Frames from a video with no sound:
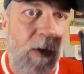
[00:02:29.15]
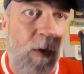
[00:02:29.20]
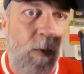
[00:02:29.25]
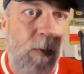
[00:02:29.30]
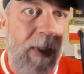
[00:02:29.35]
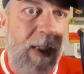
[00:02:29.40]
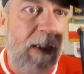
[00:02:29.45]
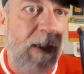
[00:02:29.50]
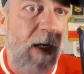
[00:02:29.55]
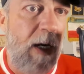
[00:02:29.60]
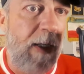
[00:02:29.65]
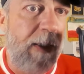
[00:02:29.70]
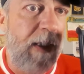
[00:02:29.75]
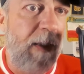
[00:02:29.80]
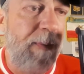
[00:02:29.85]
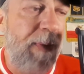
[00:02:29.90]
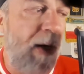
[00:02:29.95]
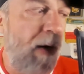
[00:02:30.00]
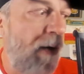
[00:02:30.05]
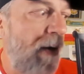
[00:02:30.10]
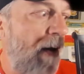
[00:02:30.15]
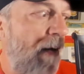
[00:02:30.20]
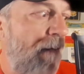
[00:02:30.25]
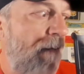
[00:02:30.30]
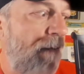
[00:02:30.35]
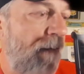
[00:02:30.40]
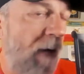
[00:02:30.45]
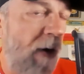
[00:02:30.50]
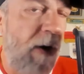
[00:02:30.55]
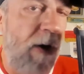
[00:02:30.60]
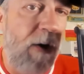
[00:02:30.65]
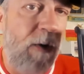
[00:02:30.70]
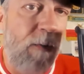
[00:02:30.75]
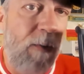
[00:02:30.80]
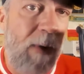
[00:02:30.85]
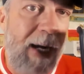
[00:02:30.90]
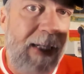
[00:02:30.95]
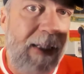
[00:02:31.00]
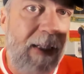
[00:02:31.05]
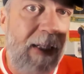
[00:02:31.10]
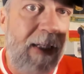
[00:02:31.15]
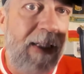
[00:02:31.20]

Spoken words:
We talked about far right